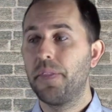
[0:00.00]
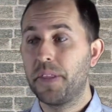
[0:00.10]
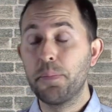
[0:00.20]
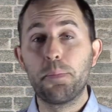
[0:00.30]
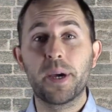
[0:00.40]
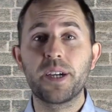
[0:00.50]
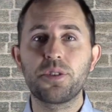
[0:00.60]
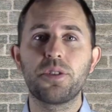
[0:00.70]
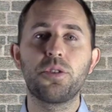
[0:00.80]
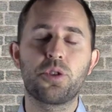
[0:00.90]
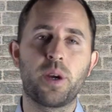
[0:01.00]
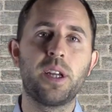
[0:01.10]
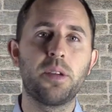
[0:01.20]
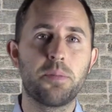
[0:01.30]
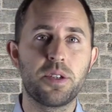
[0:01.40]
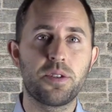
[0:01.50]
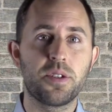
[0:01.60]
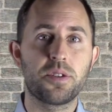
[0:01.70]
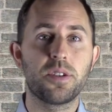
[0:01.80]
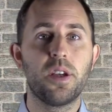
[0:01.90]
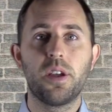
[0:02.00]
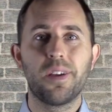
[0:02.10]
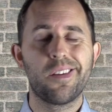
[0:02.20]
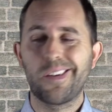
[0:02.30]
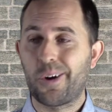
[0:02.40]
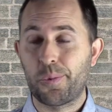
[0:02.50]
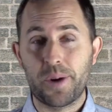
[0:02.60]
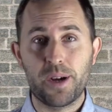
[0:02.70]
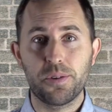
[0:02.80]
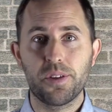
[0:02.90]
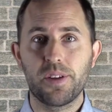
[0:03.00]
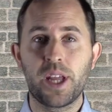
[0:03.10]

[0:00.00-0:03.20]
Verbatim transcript: the best training business around.